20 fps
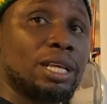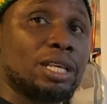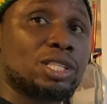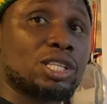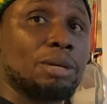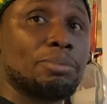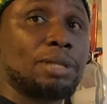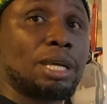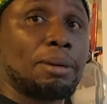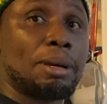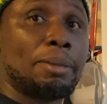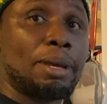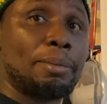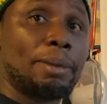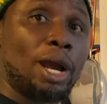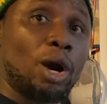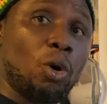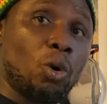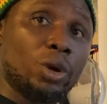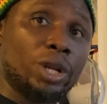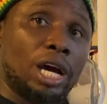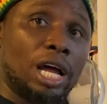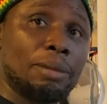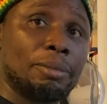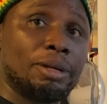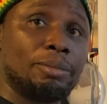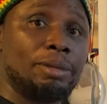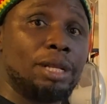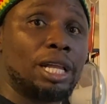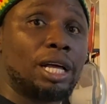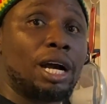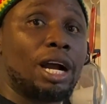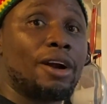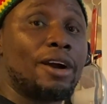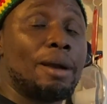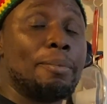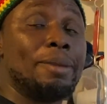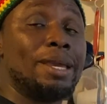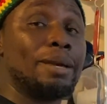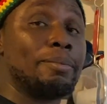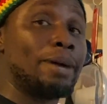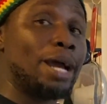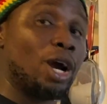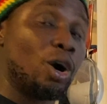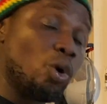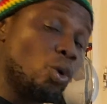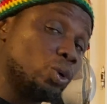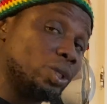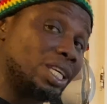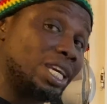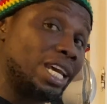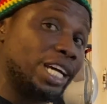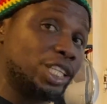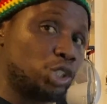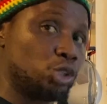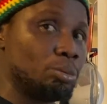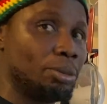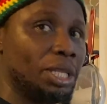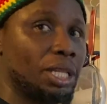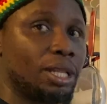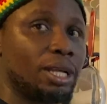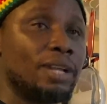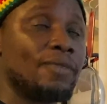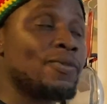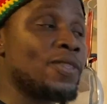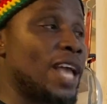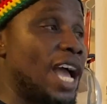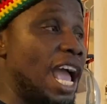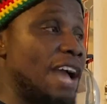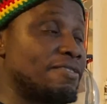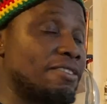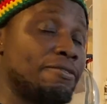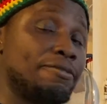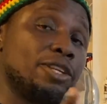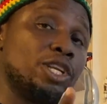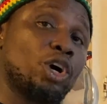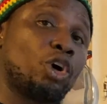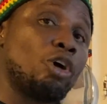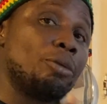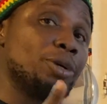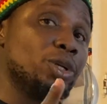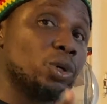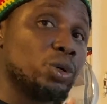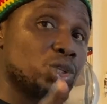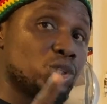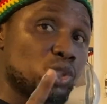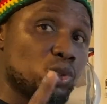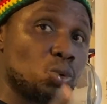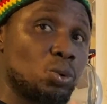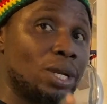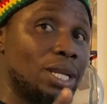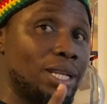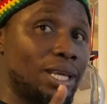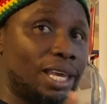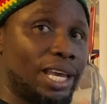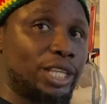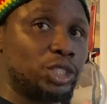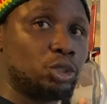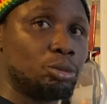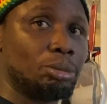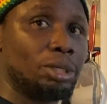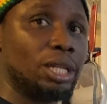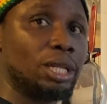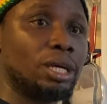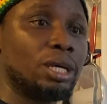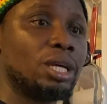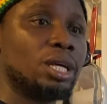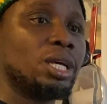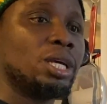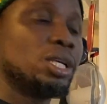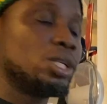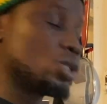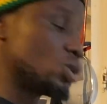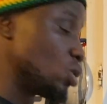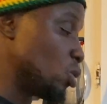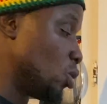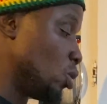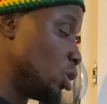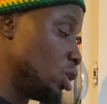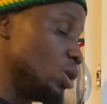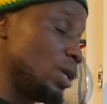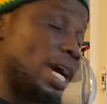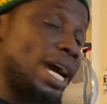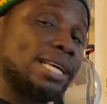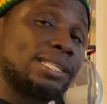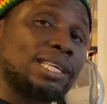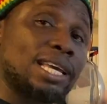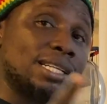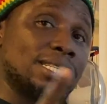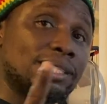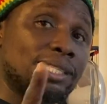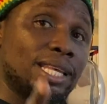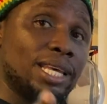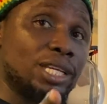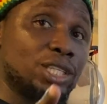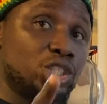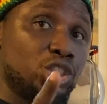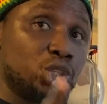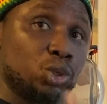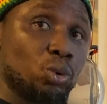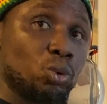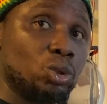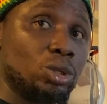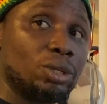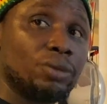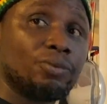Sometimes I make my own almond milk or I make my own cashew milk. I have a video coming out soon on the cashew milk, so you guys can stay tuned.